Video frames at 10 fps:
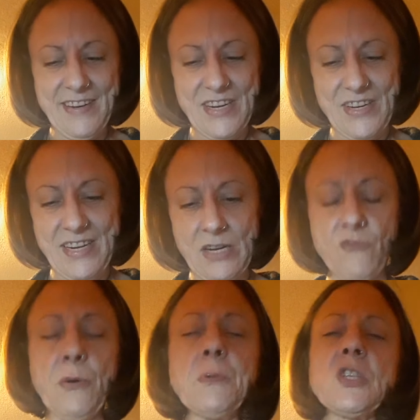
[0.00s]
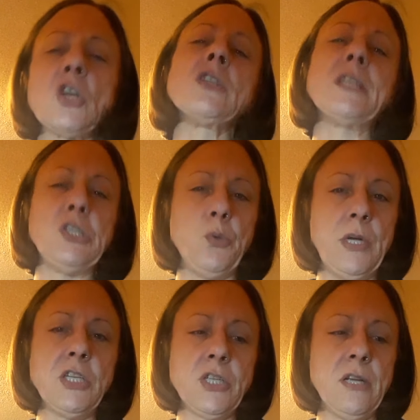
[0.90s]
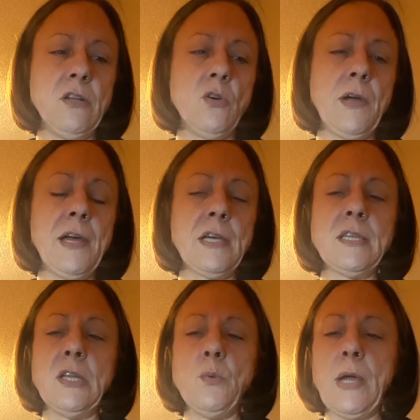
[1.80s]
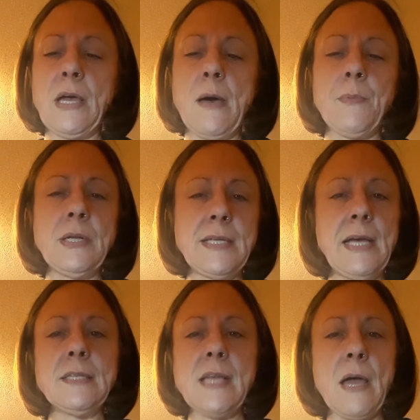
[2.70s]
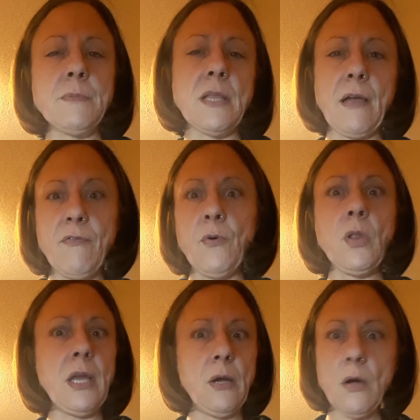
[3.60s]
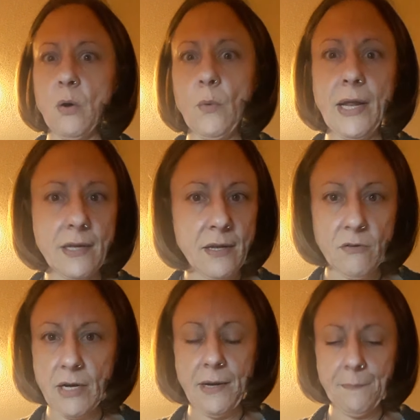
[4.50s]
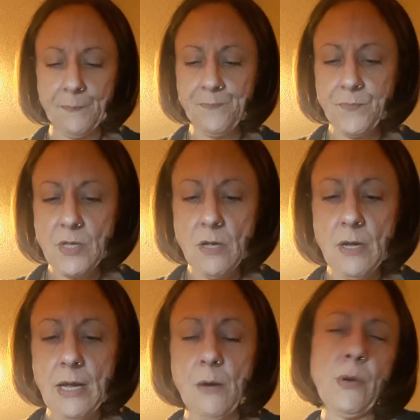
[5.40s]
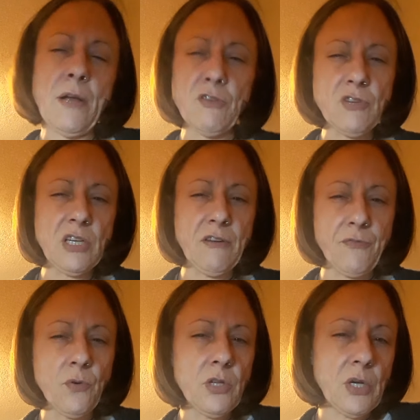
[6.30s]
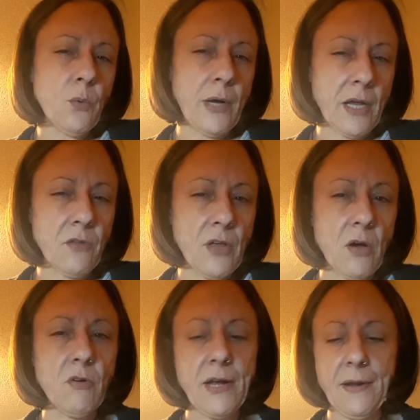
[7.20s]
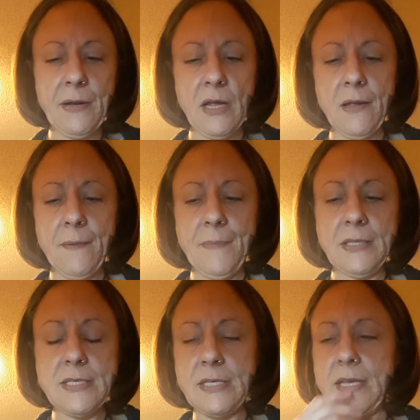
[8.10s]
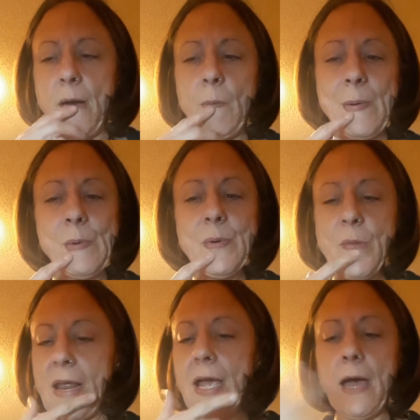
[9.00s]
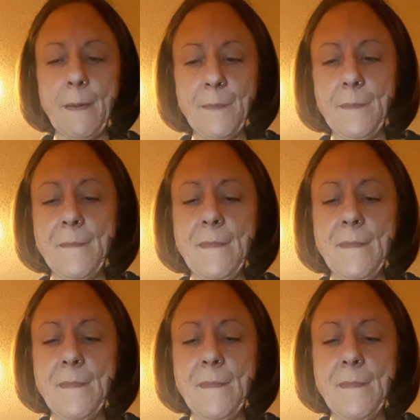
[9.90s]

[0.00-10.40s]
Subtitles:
All right, from a certain situation. Okay, because then you wake up and it takes time to like fully awaken. Right? Are we ever really fully awake though? Right? We wake up.